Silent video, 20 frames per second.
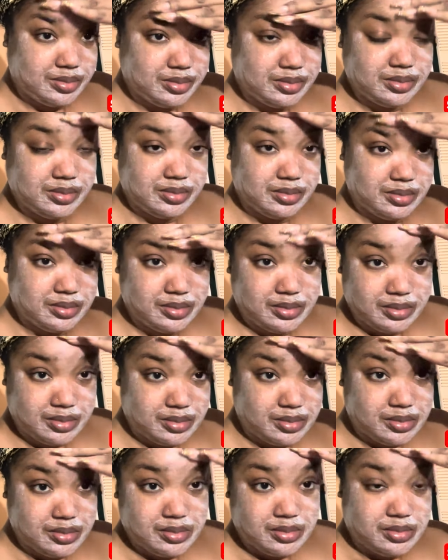
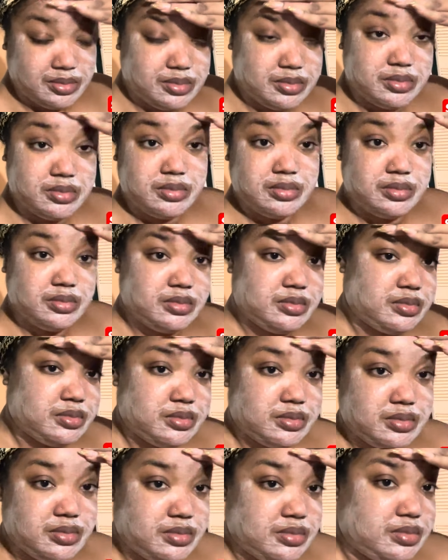negative experience with
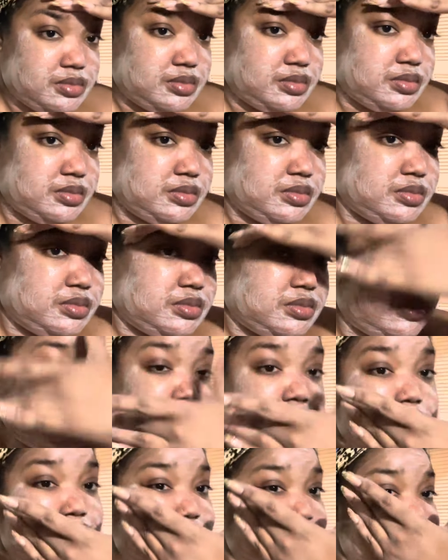one that kind
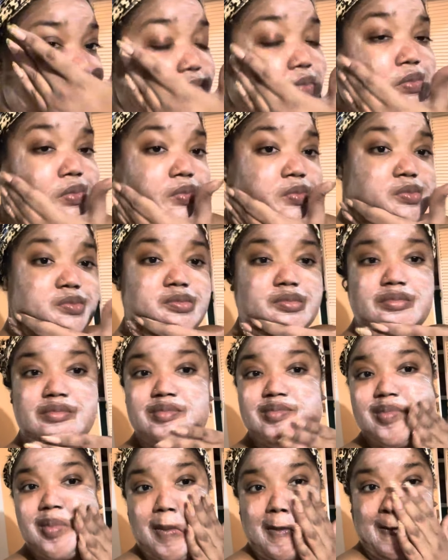of burned me a
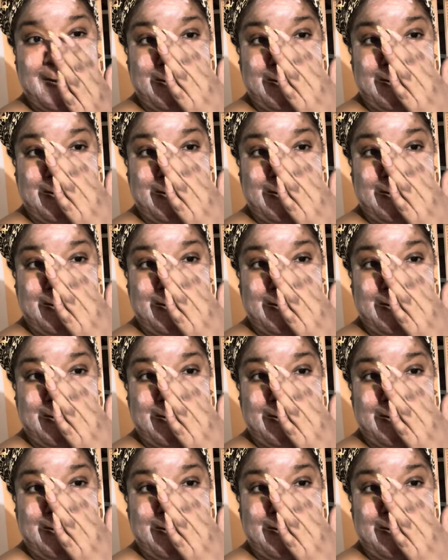little,